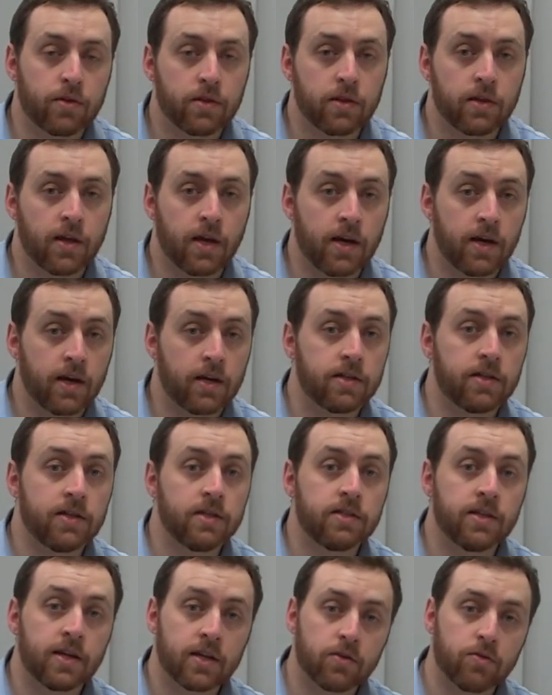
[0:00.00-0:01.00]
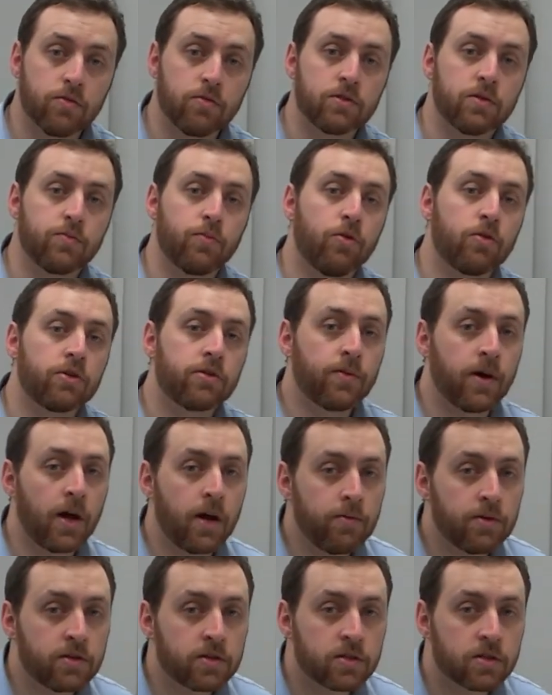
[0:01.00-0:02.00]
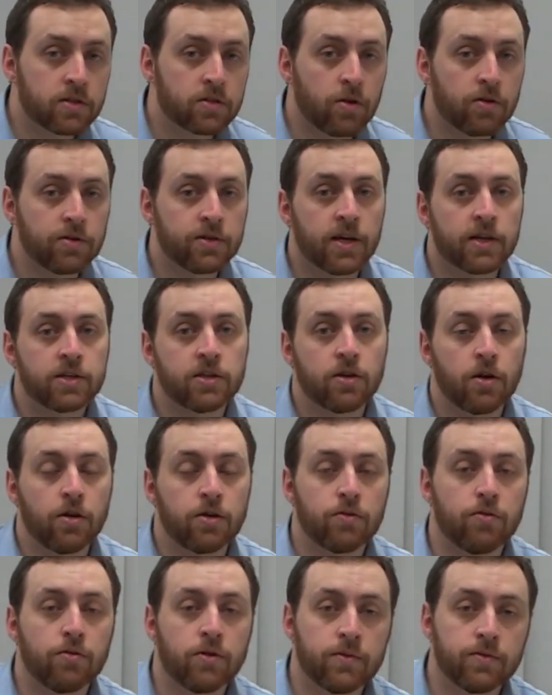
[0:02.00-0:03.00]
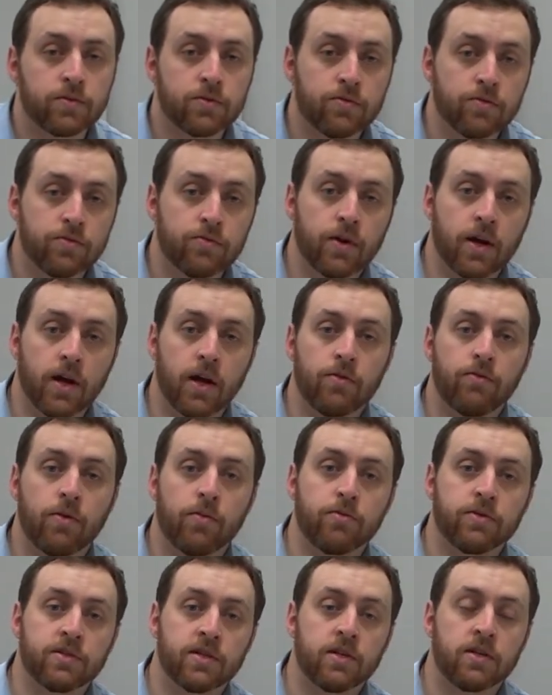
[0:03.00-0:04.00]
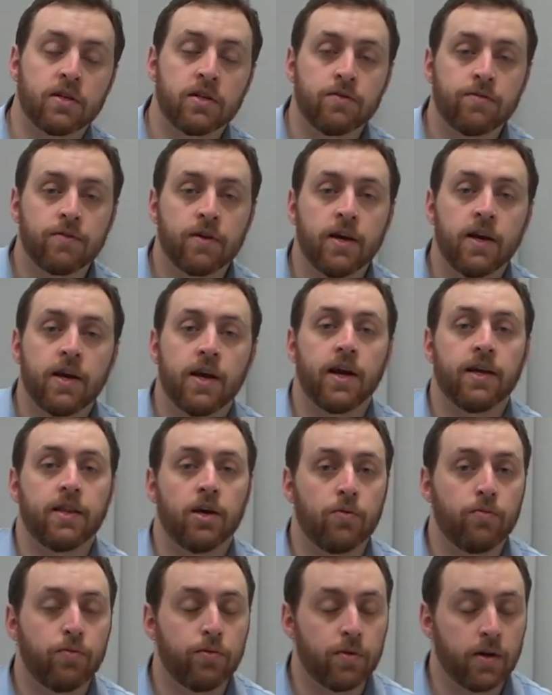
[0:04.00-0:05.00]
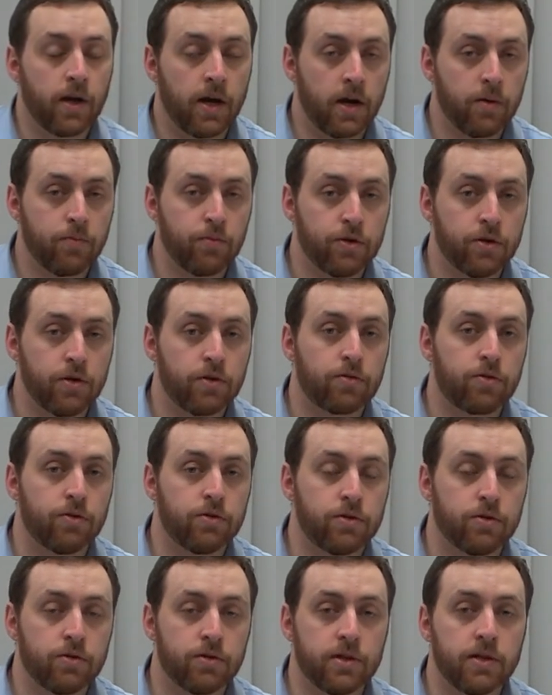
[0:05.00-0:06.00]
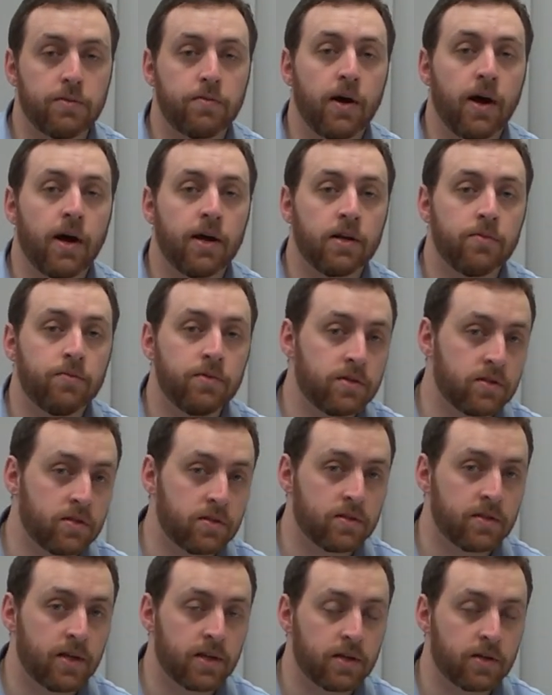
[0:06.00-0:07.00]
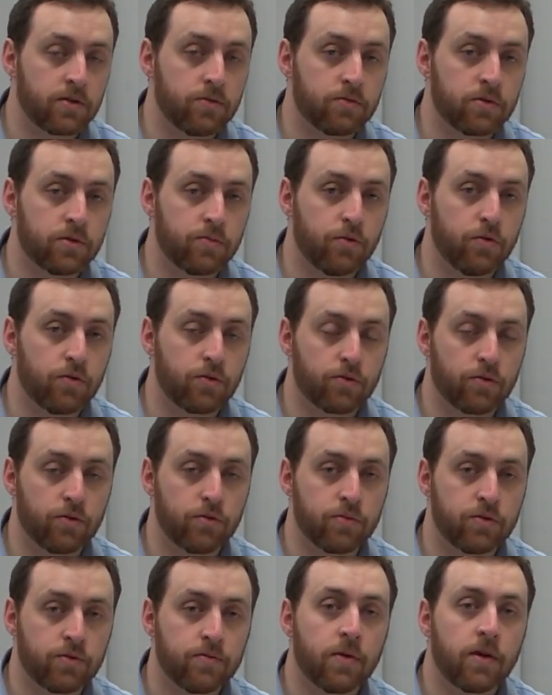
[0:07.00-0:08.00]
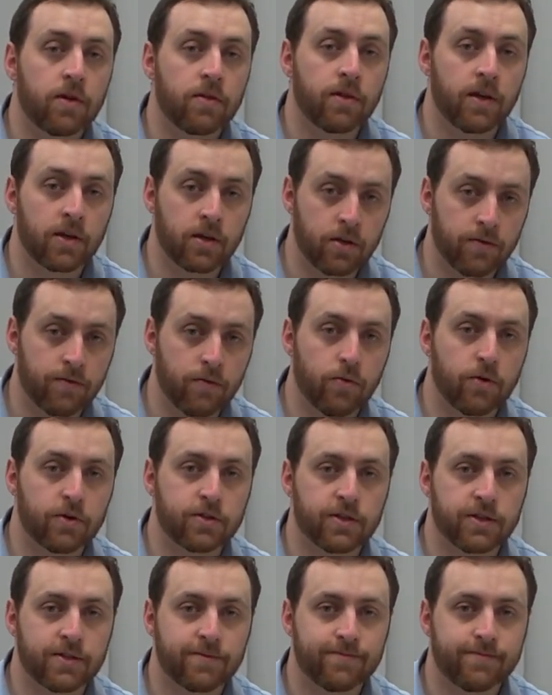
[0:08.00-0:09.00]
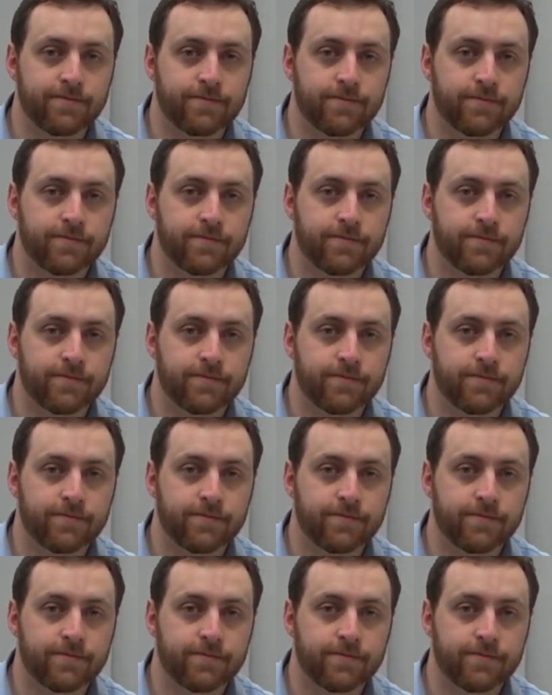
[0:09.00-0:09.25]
with the technical support department, just contact your local Clipsal representative and they'll put you through to the partner business technical support group. Thank you for watching.